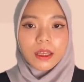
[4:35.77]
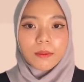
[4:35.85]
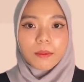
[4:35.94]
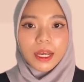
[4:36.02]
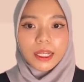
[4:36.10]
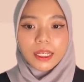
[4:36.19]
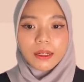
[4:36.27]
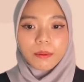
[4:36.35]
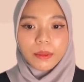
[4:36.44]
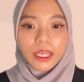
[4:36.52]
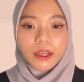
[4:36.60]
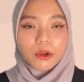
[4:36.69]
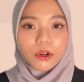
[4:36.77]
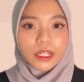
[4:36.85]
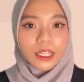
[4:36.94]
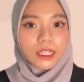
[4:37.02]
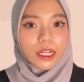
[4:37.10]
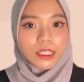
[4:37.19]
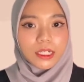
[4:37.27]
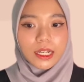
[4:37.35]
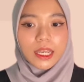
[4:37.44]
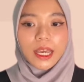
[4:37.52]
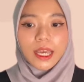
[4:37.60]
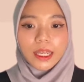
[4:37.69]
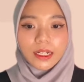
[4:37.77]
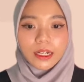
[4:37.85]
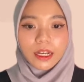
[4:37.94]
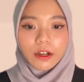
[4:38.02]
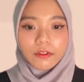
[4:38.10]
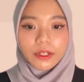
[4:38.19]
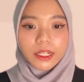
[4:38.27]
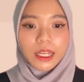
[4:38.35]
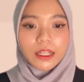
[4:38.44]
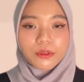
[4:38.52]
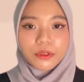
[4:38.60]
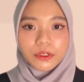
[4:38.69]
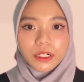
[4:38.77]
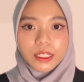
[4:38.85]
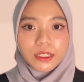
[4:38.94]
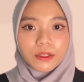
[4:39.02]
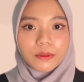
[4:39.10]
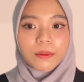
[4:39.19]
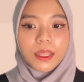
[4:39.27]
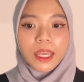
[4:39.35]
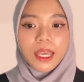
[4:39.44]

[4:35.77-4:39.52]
But in May, all industry had recovered and could resume